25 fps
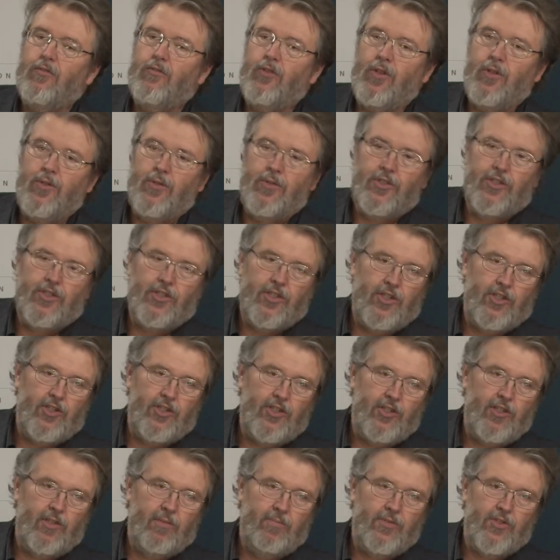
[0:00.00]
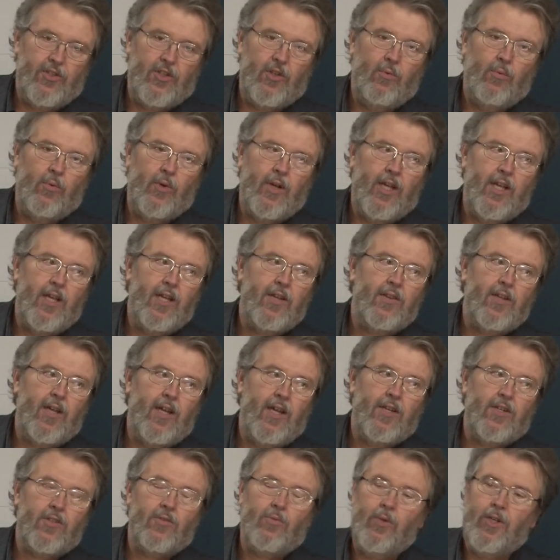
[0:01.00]
food systems, the way
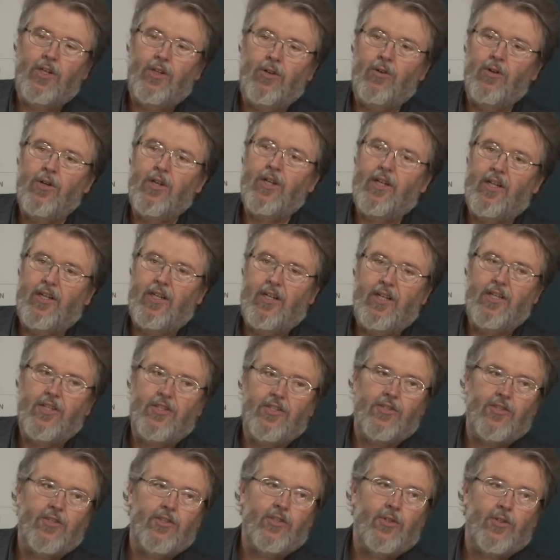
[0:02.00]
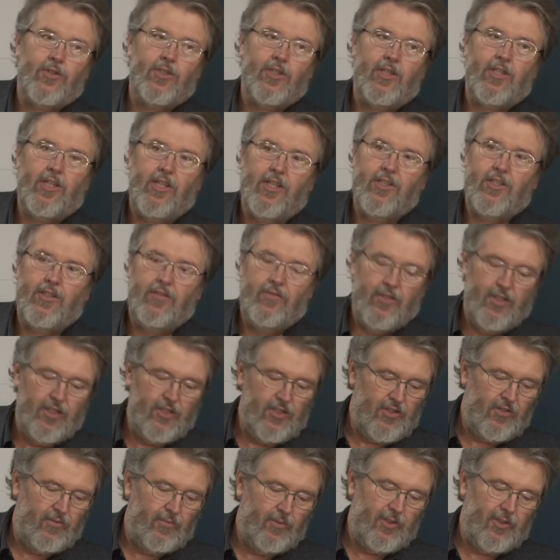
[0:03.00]
that we organize our social
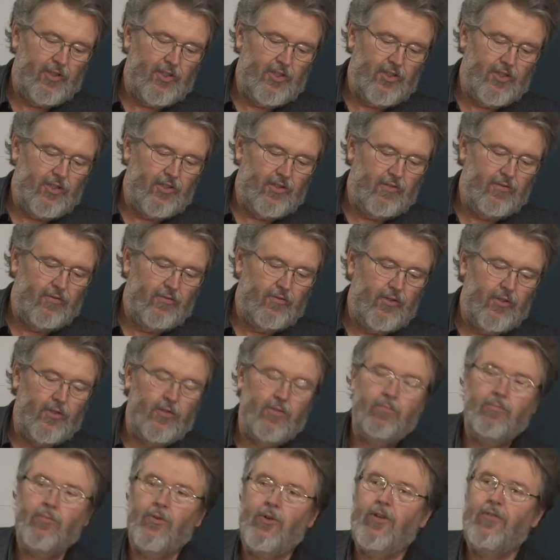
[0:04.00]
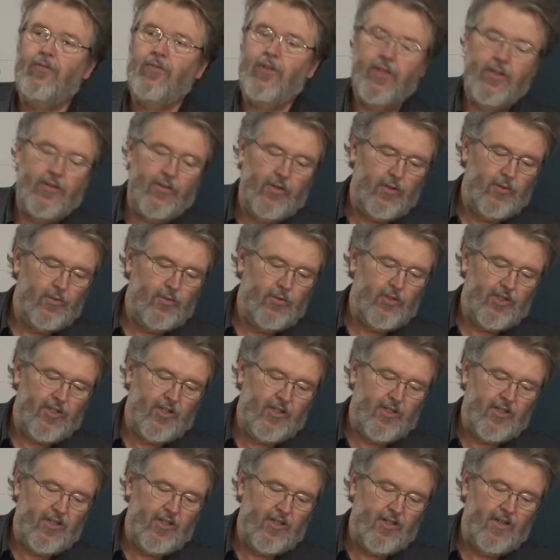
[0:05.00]
activities in relation to food. Briefly, those
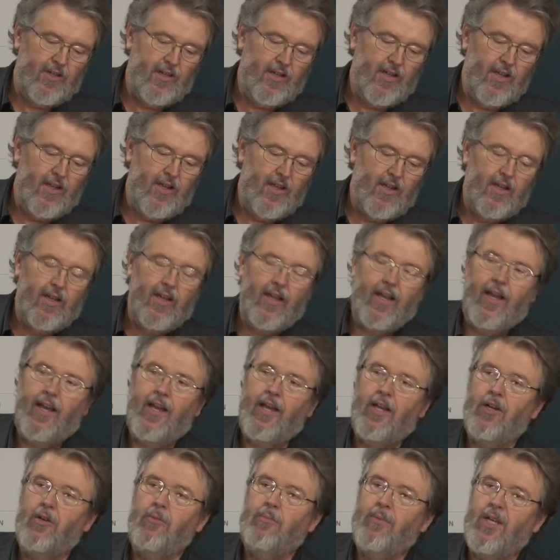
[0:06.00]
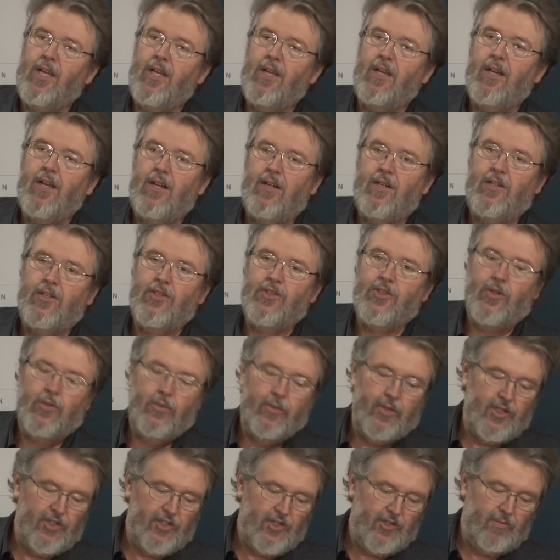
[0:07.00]
are anomy,
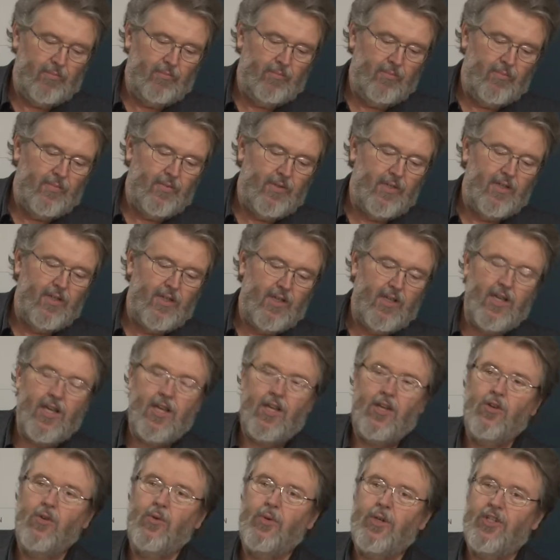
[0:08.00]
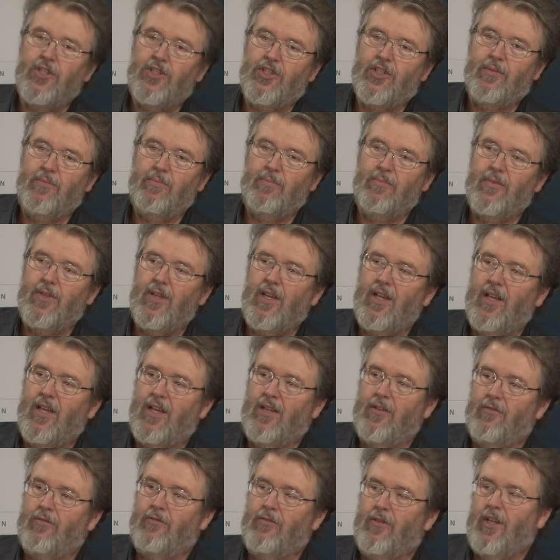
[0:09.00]
altruism, egoism,
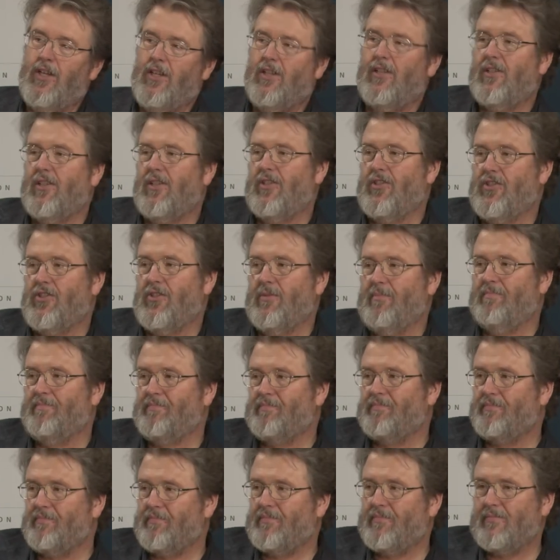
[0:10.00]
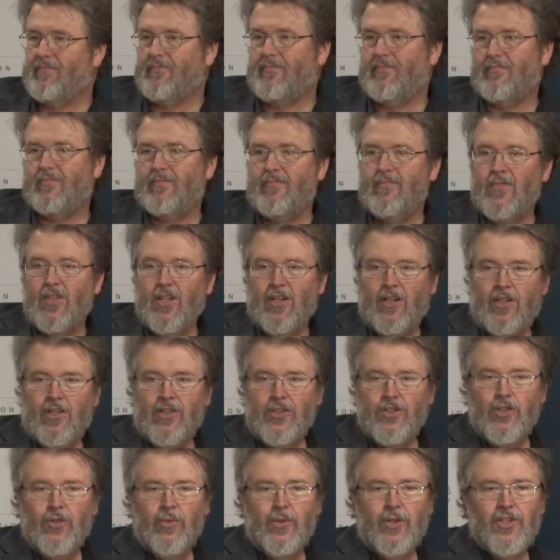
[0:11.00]
and fatalism.
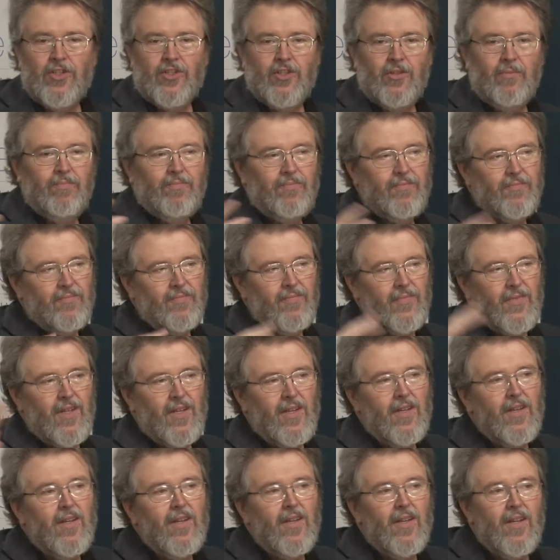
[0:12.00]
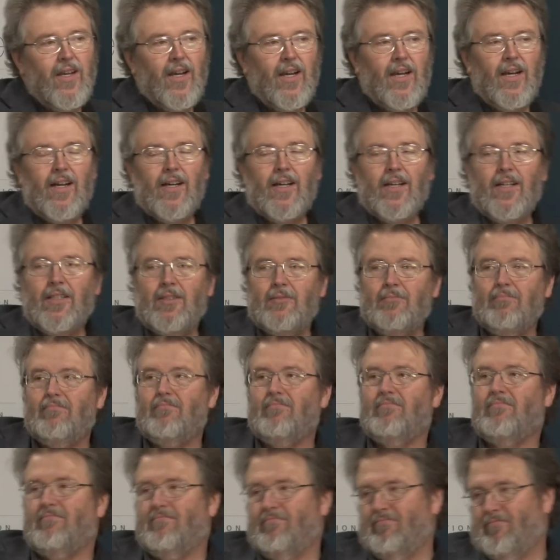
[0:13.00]
Altruism,
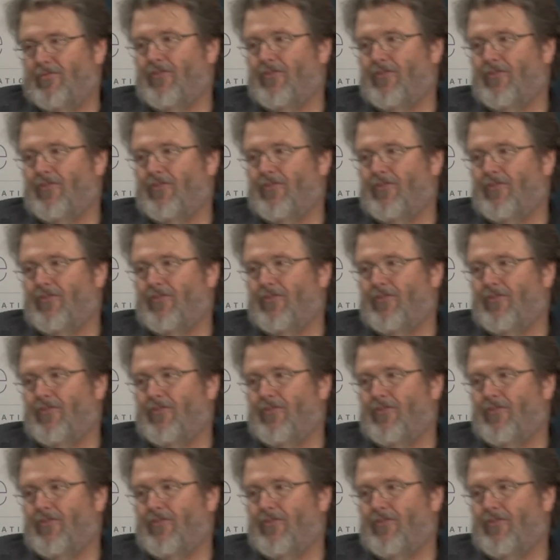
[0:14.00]
um,